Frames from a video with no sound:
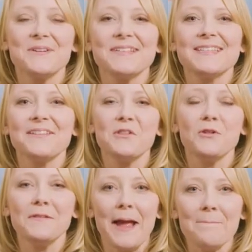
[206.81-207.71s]
you could see the
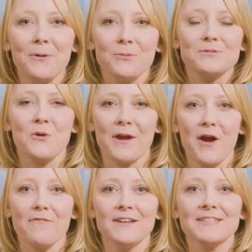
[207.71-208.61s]
little light bulbs going
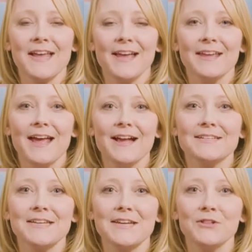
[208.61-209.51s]
off in his head
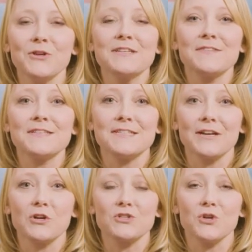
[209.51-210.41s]
as he looked at the
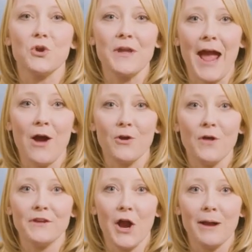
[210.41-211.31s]
stickers and could count
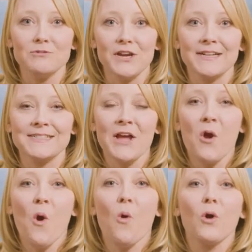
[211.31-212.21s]
all the objects.
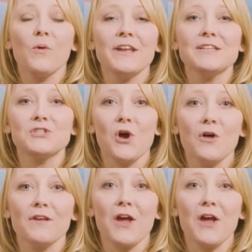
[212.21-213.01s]
Or when he saw the